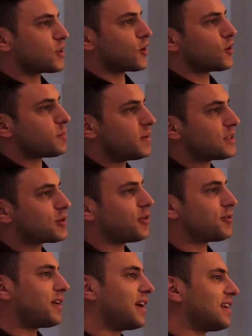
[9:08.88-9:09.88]
I was going to go to the Peace
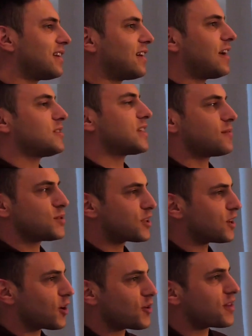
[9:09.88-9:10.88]
Corps and write. I was like, I'm
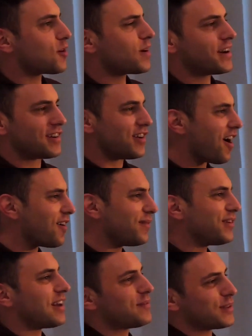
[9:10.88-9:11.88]
just going to go there and write a
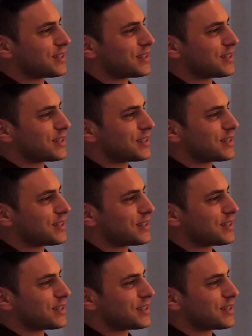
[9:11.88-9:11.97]
novel. I have